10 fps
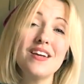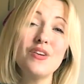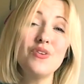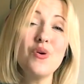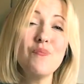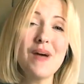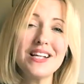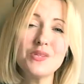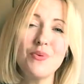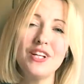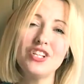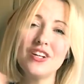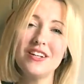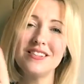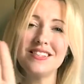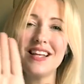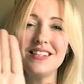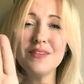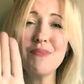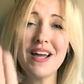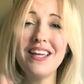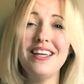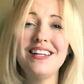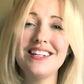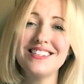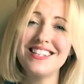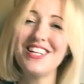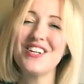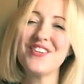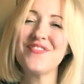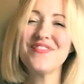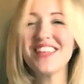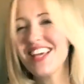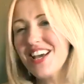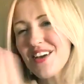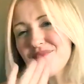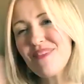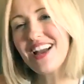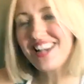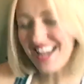you know, best wishes, sending my healing to you. Bye